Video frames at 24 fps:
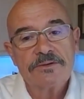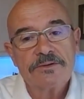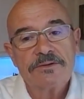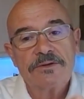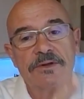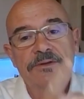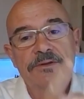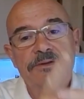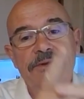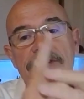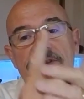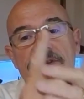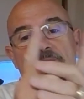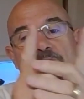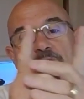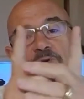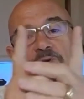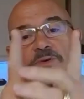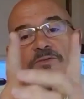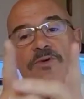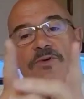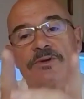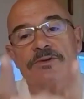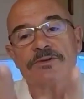and then they
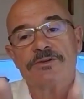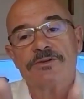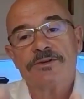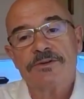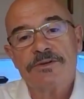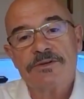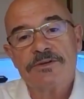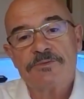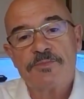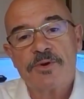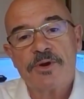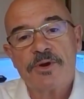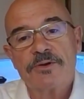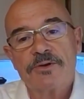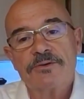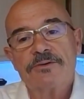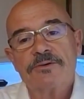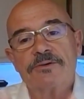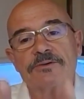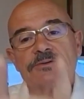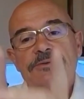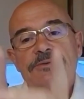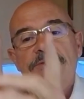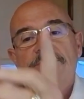move on to this
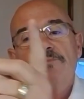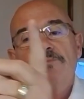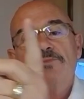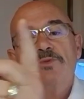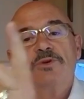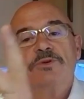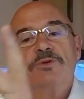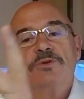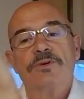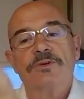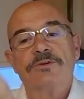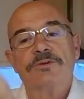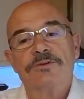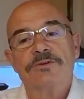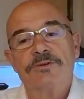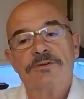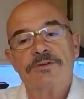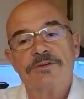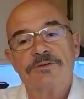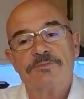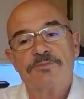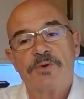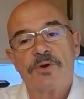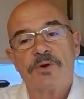product, and they move on to
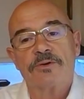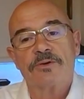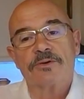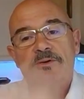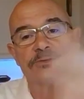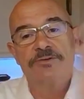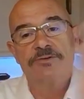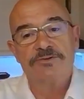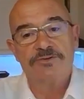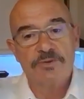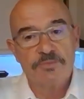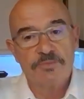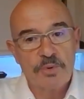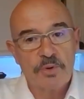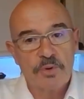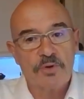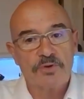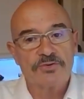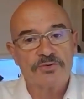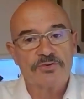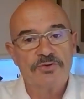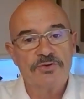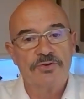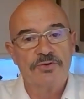this product, as
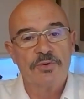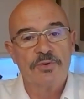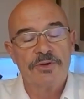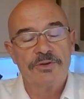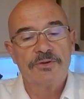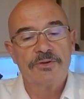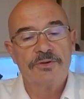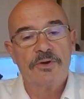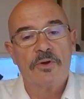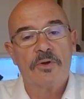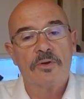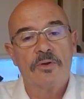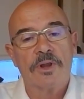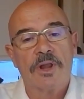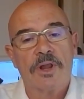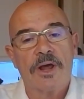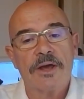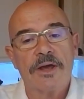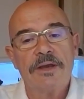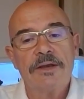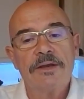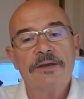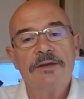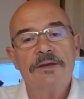opposed to doing the whole
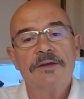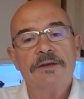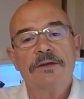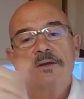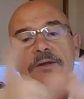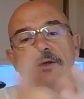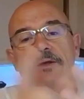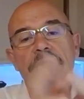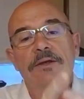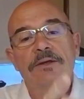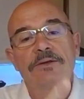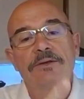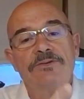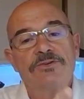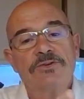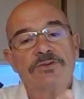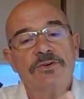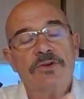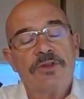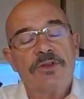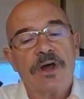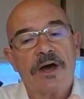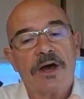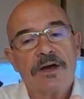line.
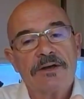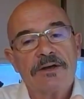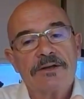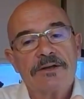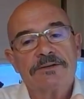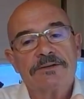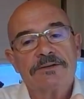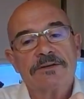So that